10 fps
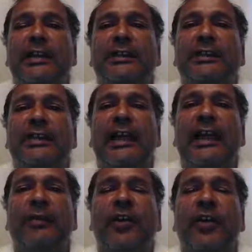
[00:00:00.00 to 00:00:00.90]

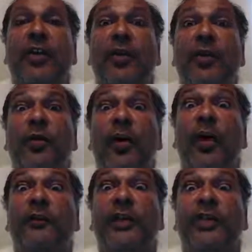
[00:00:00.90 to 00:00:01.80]
Today we'll go
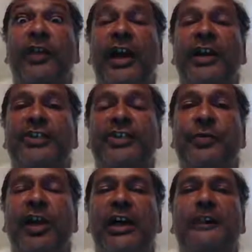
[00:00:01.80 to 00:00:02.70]
over strategy
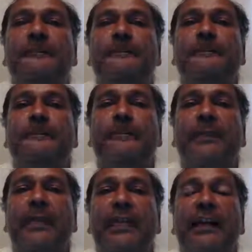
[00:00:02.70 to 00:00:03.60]
1.
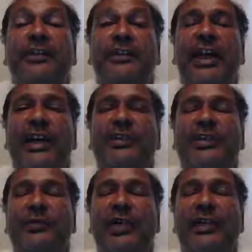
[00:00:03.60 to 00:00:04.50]
And
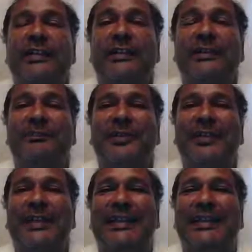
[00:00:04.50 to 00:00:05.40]
strategy 1
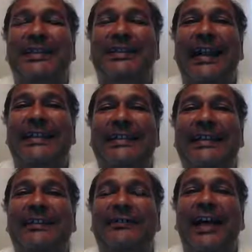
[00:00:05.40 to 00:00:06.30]
simply is
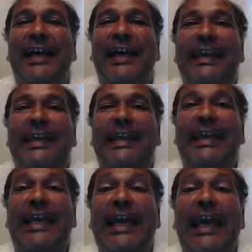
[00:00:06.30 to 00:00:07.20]
identifying
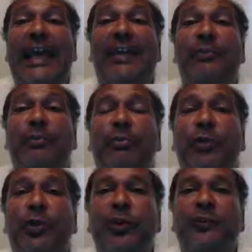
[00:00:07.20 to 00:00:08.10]
and
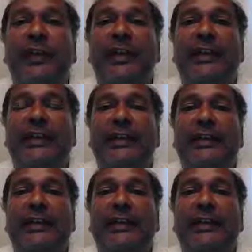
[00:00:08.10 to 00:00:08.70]
proving